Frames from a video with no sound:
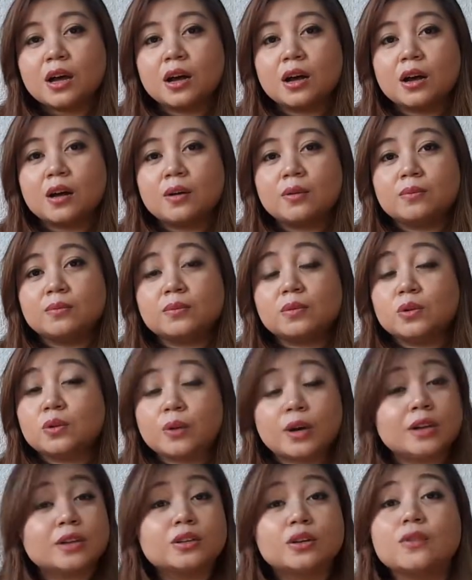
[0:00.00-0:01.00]
um,
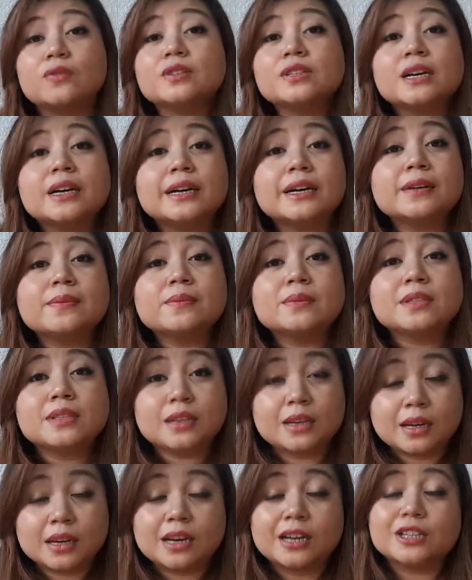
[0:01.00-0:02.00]
quite a lot of times,
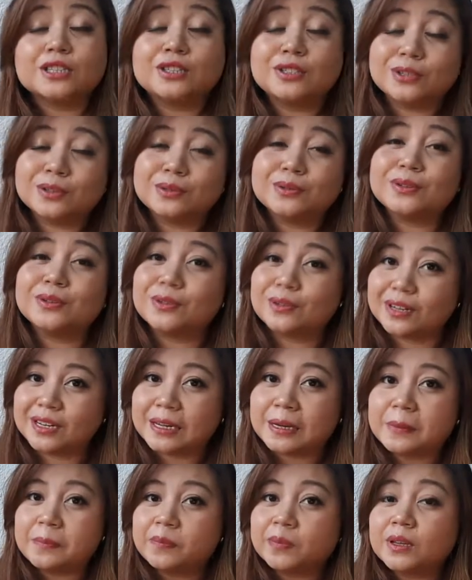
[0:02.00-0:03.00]
I do agree.
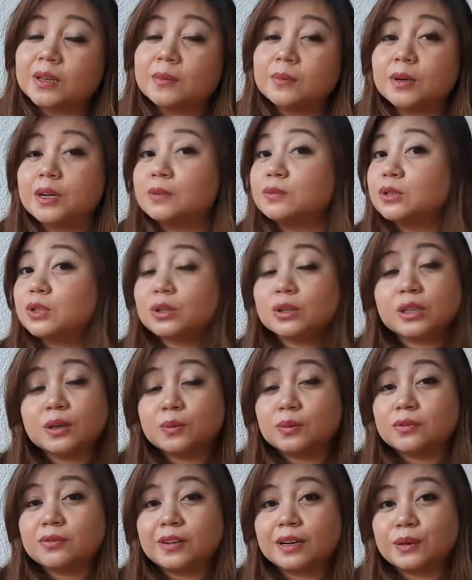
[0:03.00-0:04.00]
But I'm sure that
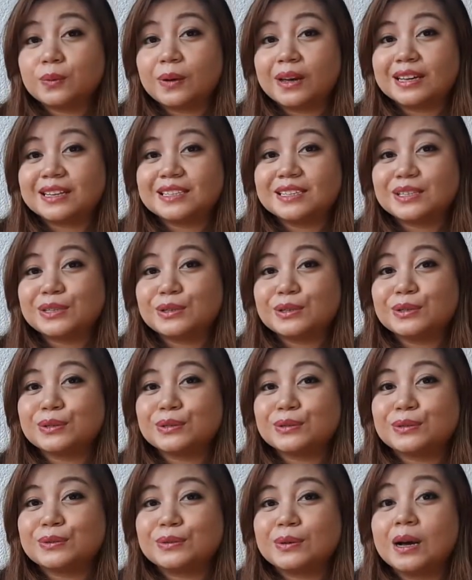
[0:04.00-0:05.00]
we'll find ways to
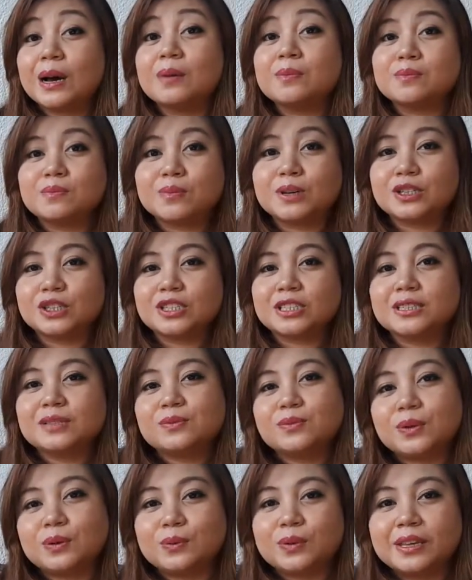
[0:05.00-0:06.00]
um, budget
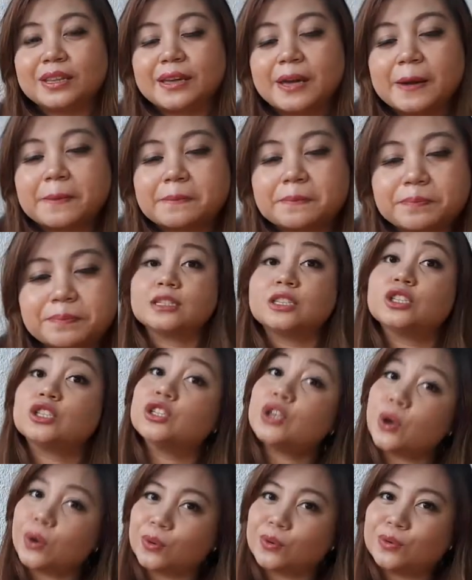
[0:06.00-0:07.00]
when we are there.
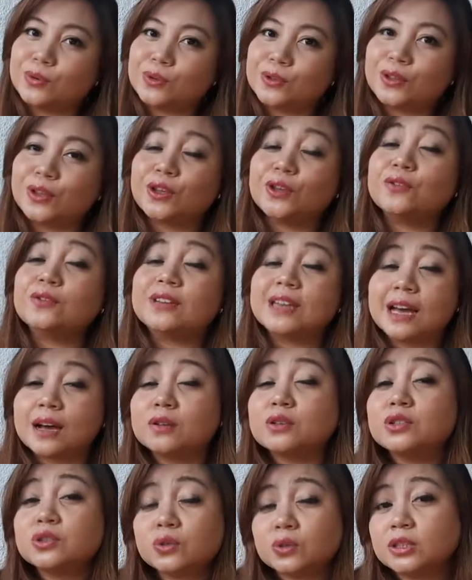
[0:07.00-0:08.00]
So, you've now
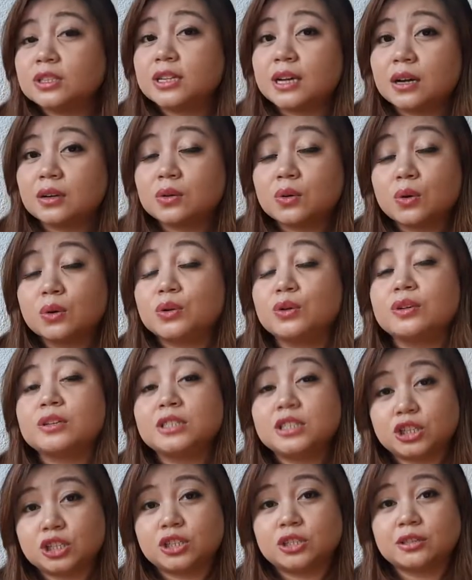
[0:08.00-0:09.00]
sorted out all your
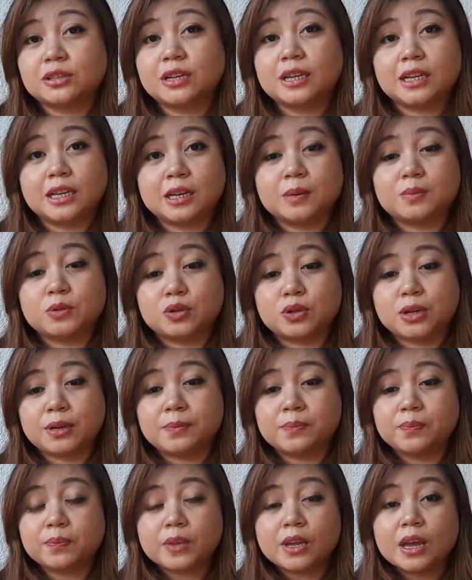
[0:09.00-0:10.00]
additional income
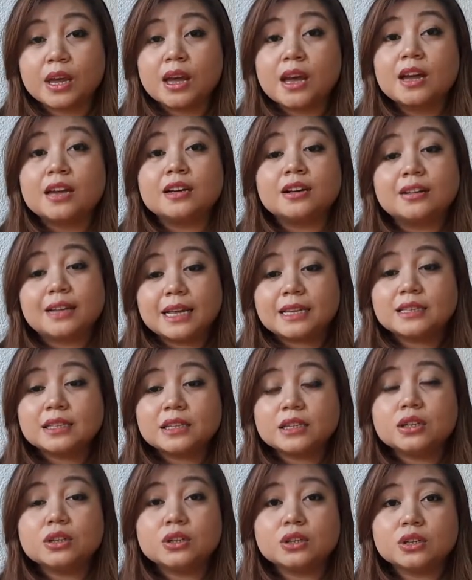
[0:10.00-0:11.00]
streams. Now let's
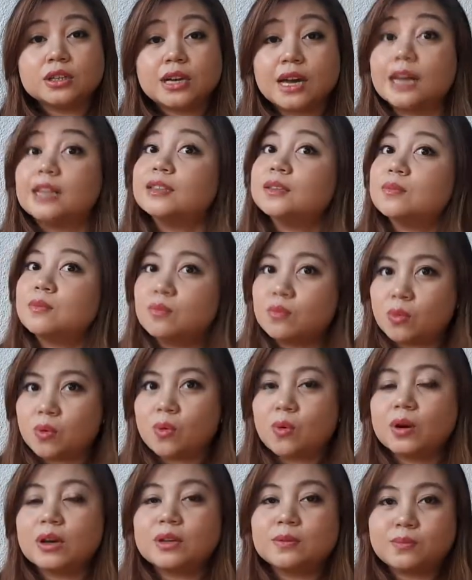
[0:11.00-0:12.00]
take a look at the
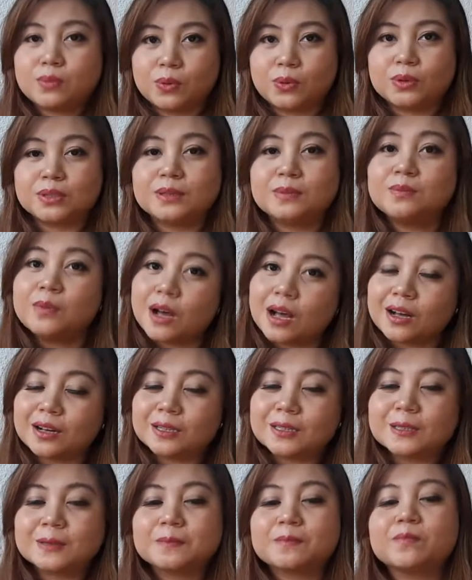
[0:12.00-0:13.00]
more important
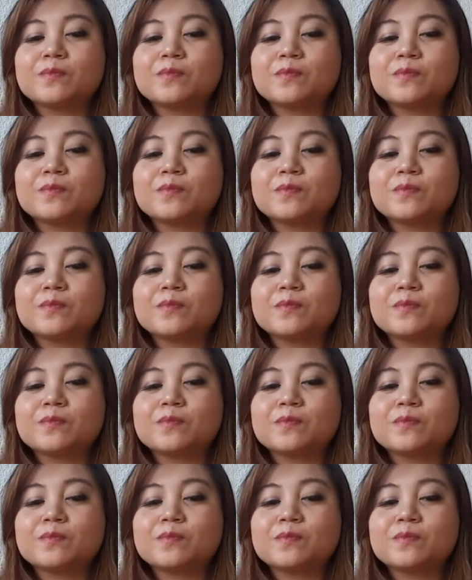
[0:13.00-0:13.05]
part,